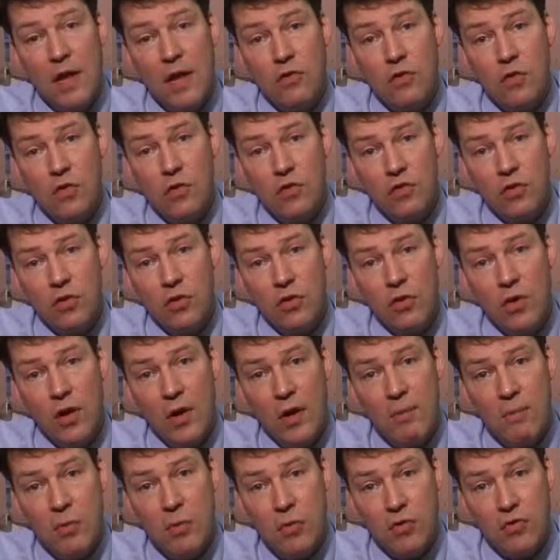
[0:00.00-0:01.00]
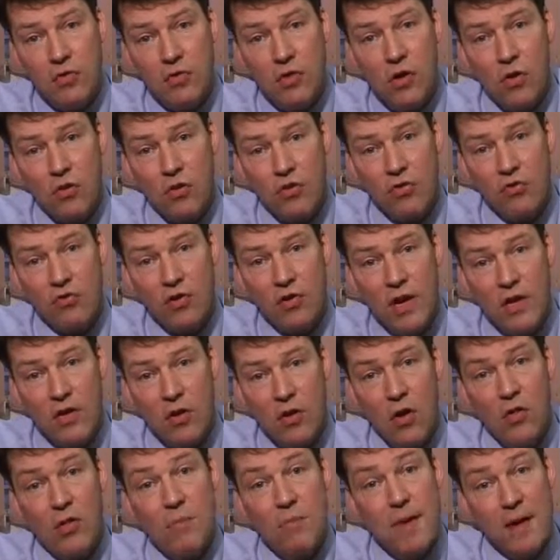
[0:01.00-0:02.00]
It's also important to
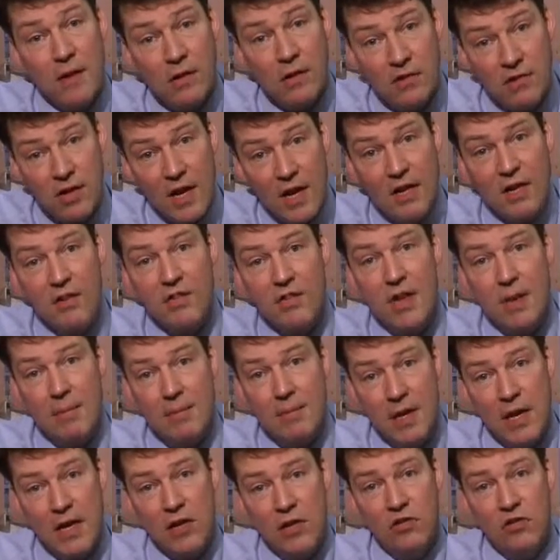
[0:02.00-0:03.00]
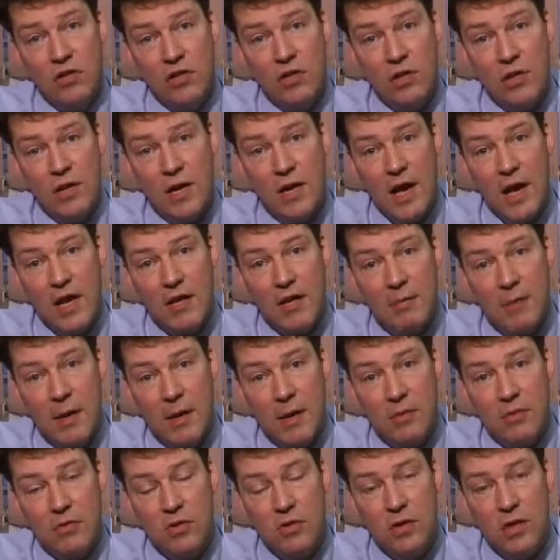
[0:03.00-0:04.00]
concentrate on the mental state examination and to
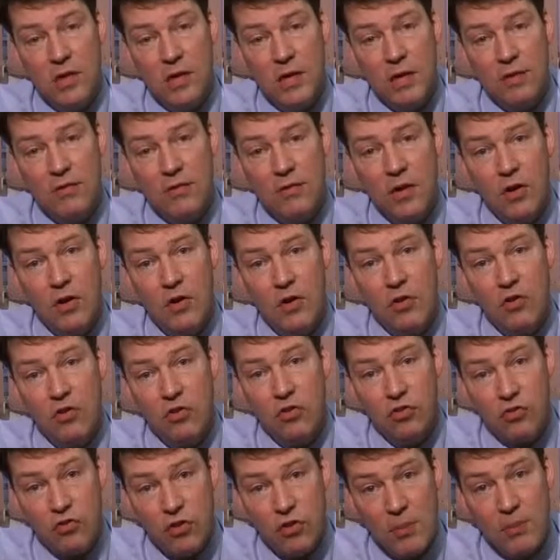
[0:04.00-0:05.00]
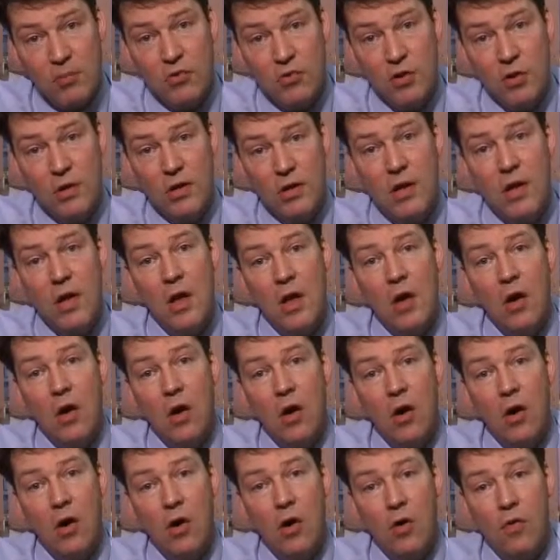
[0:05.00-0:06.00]
be able to give a good description
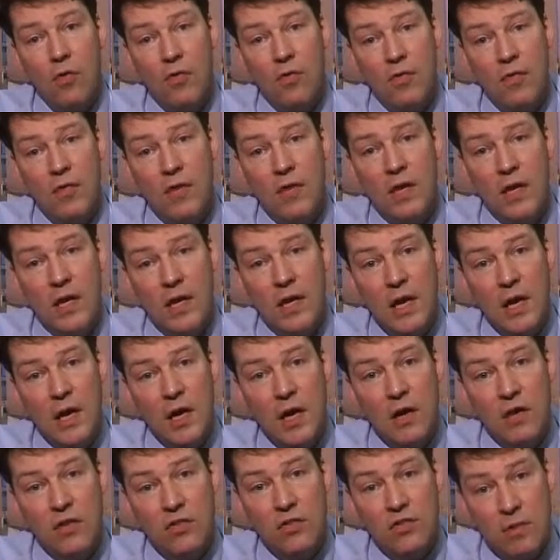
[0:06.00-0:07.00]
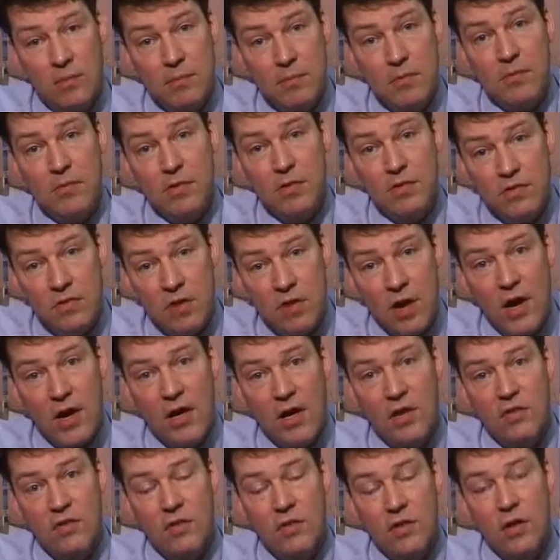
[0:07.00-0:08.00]
of the symptoms and
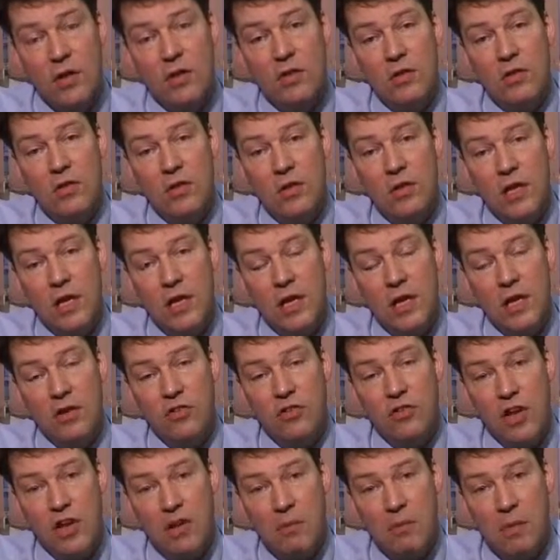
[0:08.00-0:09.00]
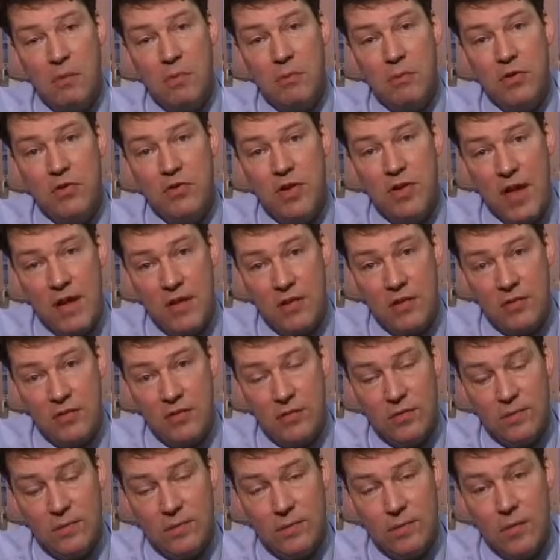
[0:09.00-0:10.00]
signs that the gentleman
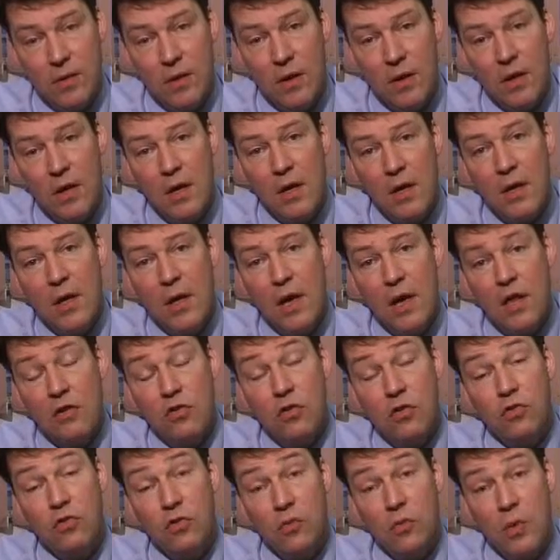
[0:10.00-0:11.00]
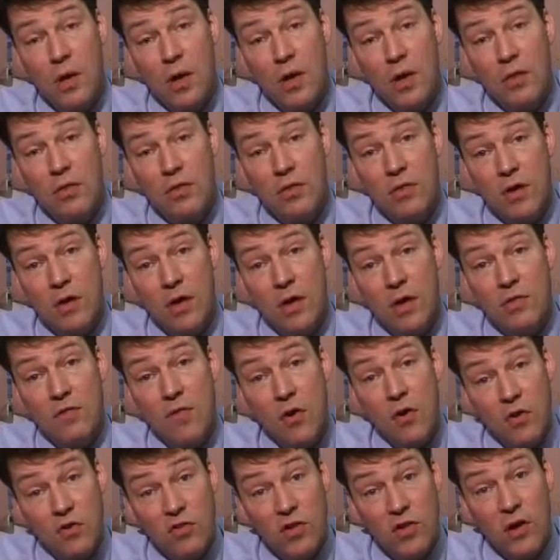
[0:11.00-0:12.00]
presents. It's also worth
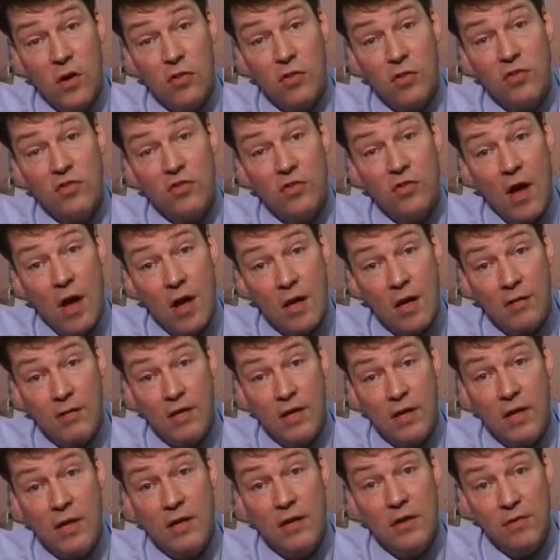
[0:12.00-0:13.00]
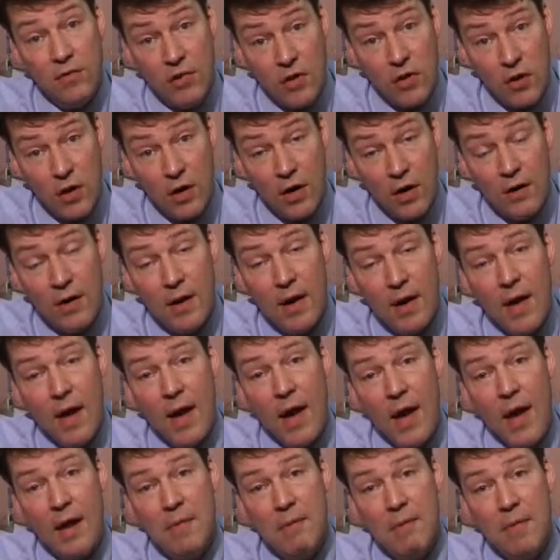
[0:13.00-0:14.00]
focusing on the style of the interviewer
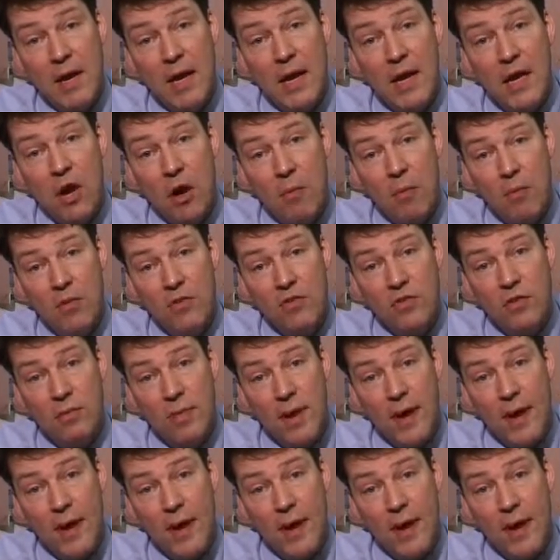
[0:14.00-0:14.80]
and making comments